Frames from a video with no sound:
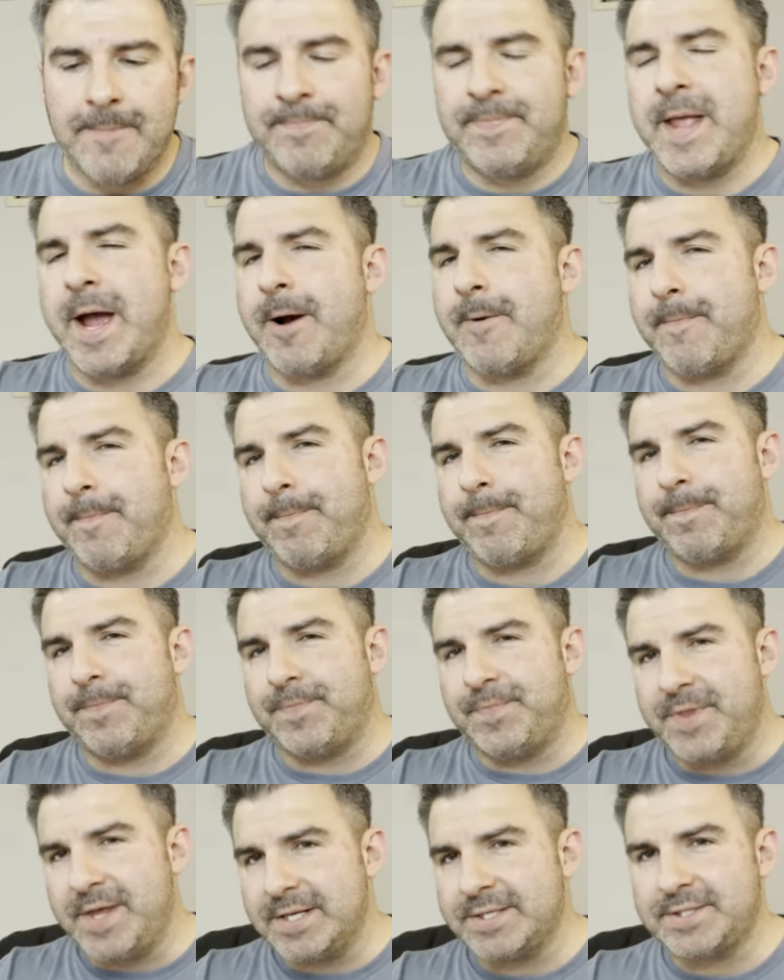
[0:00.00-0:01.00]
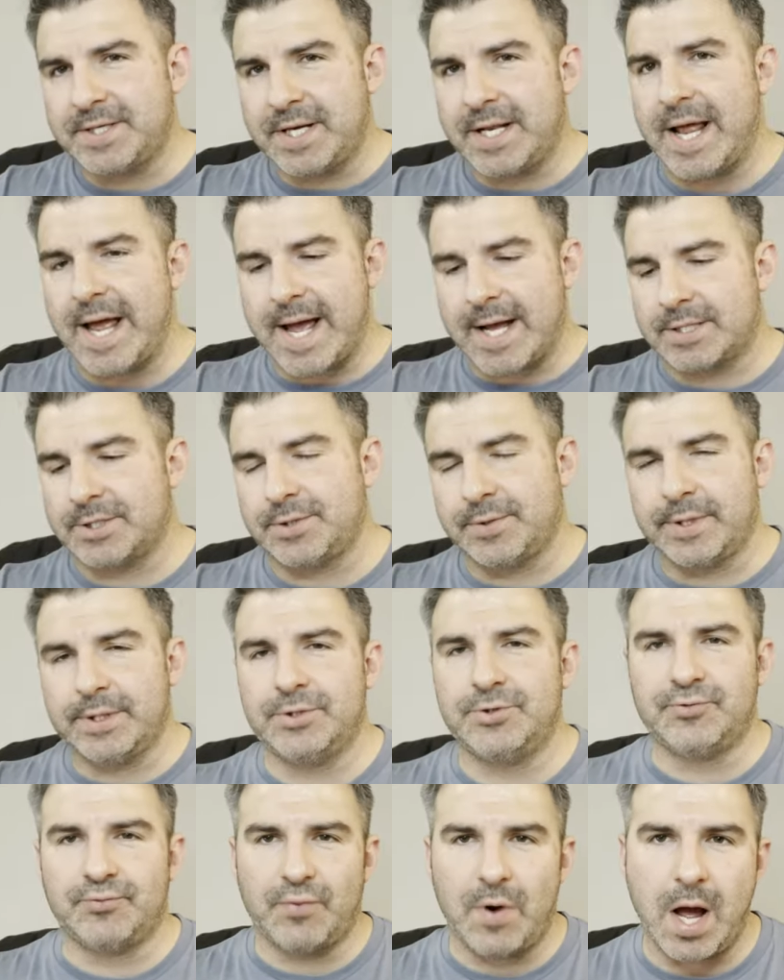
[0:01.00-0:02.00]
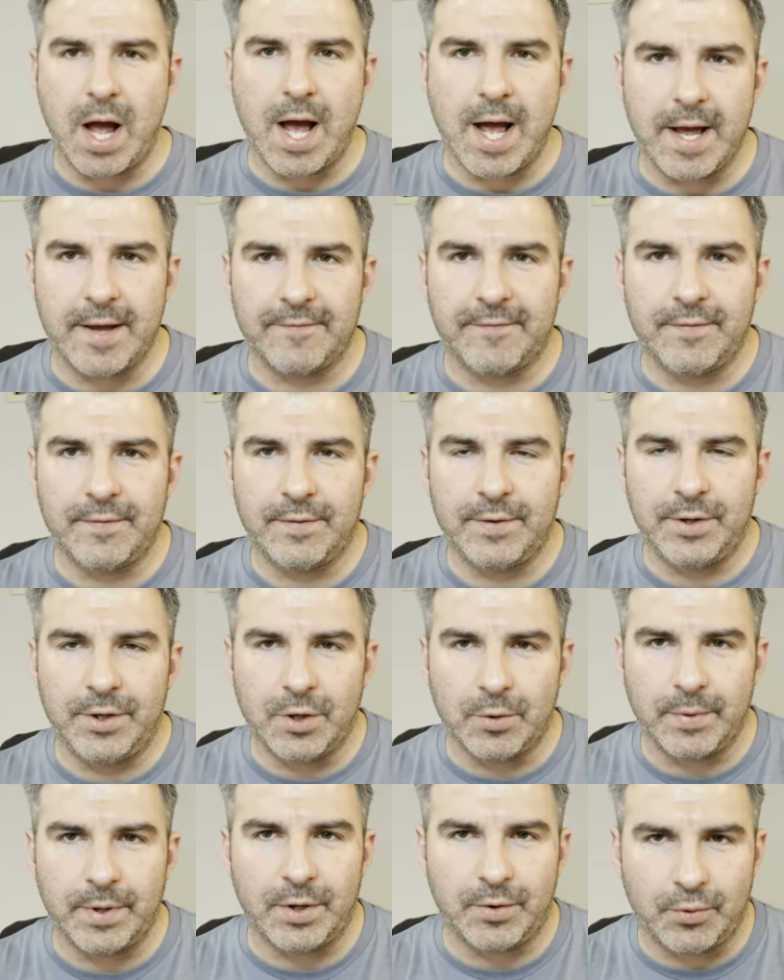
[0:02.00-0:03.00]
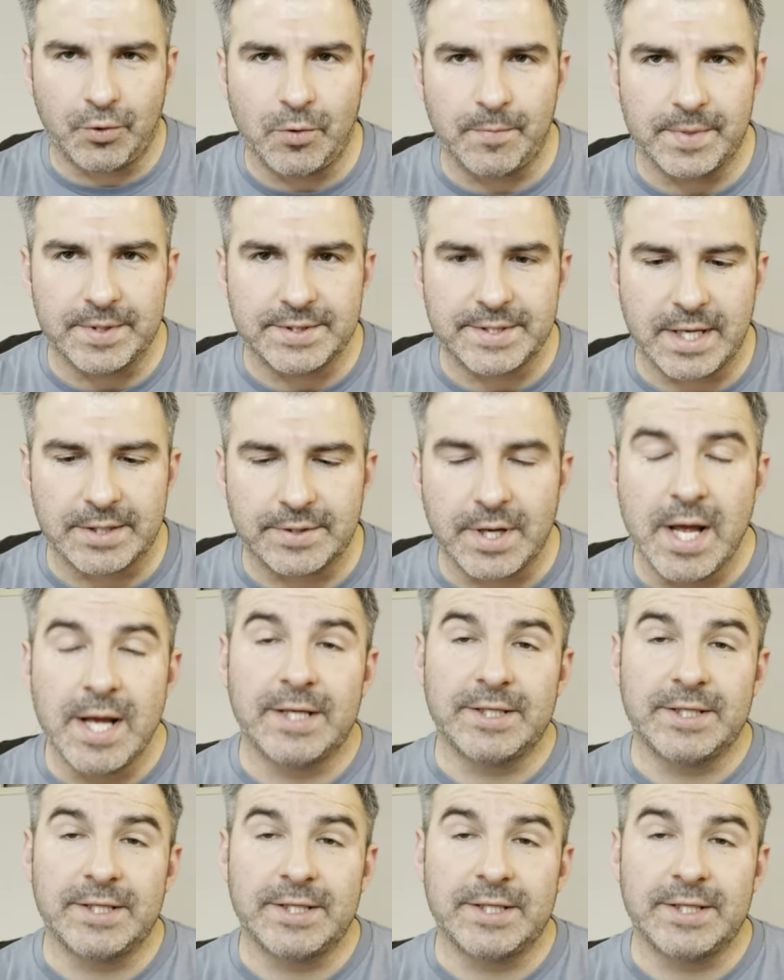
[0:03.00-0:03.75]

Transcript: Now, this could actually drive your recruitment strategy.